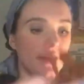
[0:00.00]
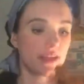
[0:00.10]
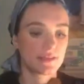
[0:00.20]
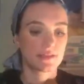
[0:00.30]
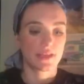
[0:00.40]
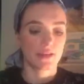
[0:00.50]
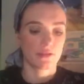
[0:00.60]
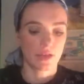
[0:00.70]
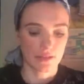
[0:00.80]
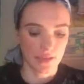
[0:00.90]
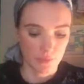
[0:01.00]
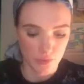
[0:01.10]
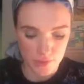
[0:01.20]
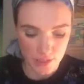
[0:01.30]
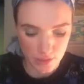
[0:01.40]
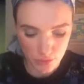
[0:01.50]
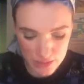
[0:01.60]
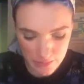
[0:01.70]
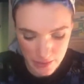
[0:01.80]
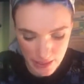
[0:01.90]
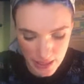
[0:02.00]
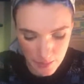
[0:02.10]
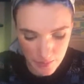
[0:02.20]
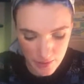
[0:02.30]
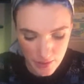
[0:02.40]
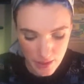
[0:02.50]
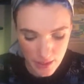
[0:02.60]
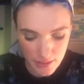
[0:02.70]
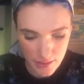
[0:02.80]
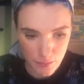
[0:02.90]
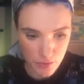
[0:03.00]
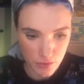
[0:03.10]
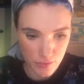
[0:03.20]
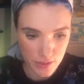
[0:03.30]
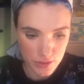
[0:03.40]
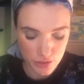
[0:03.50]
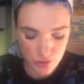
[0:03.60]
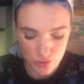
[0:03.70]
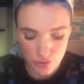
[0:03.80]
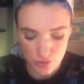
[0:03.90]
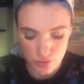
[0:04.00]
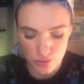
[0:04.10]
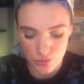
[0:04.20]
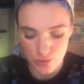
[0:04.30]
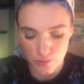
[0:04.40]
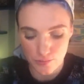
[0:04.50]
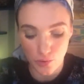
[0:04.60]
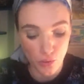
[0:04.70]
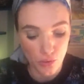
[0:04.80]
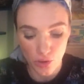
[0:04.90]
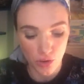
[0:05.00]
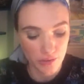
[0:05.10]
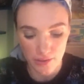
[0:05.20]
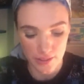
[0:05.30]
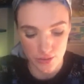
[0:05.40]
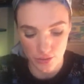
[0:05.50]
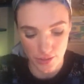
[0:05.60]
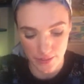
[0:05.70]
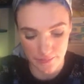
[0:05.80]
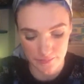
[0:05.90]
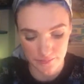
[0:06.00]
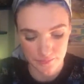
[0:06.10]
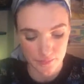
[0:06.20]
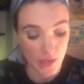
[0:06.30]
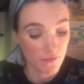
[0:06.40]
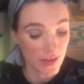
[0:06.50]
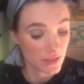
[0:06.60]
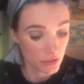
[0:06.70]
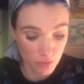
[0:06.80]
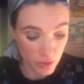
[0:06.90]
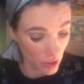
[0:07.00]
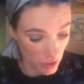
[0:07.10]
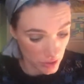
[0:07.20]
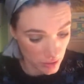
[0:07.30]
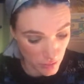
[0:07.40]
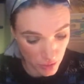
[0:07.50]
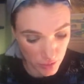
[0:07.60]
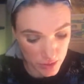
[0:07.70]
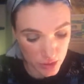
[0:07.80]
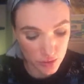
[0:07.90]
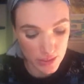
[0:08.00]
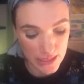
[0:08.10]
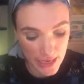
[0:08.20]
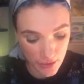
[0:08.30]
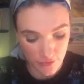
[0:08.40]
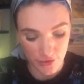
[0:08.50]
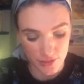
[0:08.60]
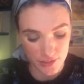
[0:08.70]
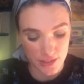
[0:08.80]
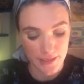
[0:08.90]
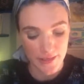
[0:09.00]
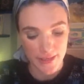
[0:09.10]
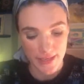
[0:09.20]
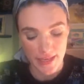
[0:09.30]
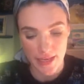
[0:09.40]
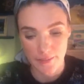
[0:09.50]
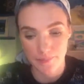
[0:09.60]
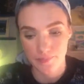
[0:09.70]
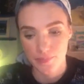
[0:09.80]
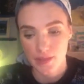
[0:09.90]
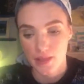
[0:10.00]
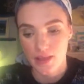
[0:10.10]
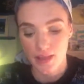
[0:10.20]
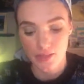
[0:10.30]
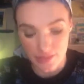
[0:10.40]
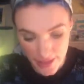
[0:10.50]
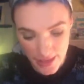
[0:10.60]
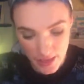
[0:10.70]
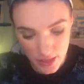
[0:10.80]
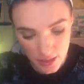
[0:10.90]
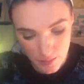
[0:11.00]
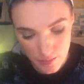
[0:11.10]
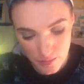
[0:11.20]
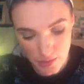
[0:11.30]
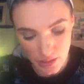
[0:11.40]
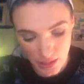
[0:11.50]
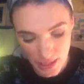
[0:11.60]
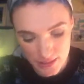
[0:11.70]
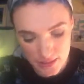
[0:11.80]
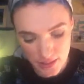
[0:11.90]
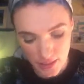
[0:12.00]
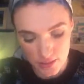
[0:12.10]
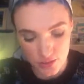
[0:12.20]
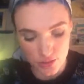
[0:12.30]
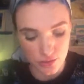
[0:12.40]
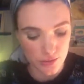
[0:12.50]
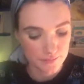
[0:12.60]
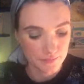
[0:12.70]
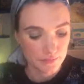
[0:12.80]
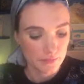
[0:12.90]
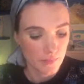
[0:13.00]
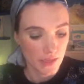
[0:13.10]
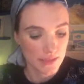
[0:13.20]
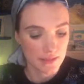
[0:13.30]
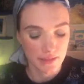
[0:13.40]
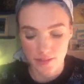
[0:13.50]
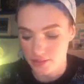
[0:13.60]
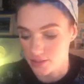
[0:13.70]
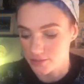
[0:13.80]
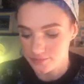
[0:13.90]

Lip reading: his tail, and then we're going to close up the gap, and then we're going to pour all the glitter on him. In fact, no, we're not. We're going to do his hair first, And then the last thing to do is the glitter.